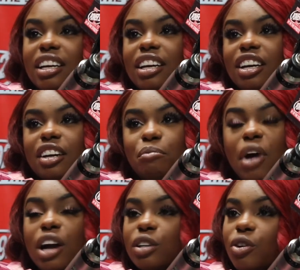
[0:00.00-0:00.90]
Yeah.
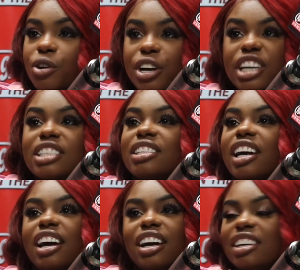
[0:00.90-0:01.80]
Martin Lawrence,
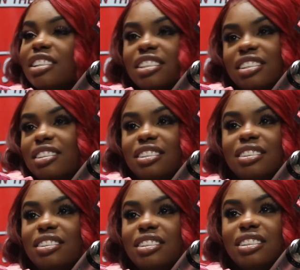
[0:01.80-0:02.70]
like, it's
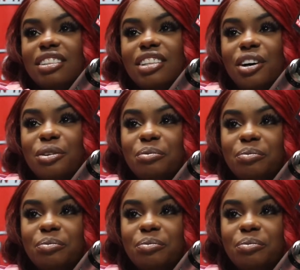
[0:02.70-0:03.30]
dope.